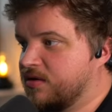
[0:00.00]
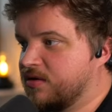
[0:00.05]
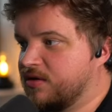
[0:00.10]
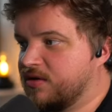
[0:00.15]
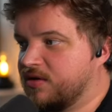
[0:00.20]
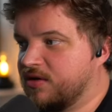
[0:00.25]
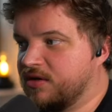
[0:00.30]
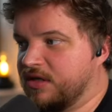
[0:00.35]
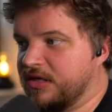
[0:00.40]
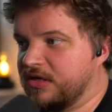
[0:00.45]

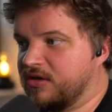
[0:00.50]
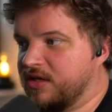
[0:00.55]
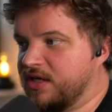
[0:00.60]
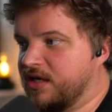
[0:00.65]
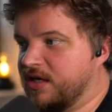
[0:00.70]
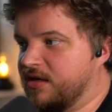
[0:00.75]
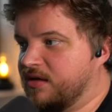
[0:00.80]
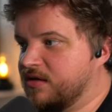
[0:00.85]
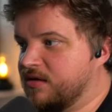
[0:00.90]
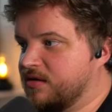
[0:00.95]
You
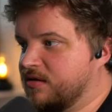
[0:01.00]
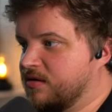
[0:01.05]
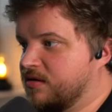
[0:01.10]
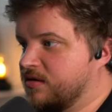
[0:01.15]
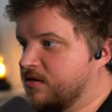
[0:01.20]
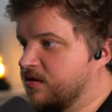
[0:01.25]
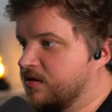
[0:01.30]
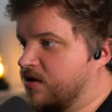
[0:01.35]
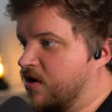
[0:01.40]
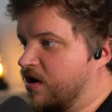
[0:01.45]
literally
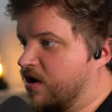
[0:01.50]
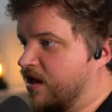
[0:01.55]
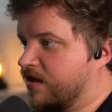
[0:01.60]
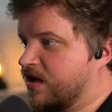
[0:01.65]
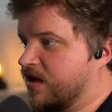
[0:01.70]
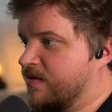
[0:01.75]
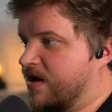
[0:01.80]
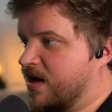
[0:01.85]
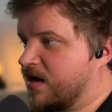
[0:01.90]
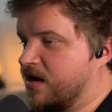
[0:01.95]
know
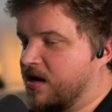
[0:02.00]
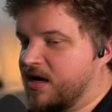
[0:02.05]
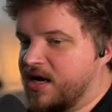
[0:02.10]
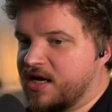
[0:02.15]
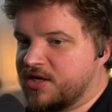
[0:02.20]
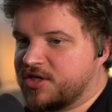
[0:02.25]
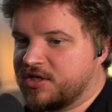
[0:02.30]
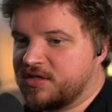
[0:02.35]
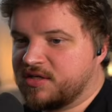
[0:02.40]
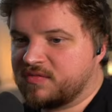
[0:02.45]
nothing about
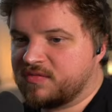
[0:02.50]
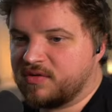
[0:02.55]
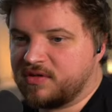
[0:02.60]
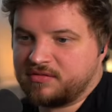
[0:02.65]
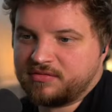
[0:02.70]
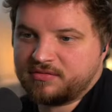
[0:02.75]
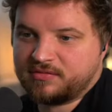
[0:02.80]
Kardashians? Well,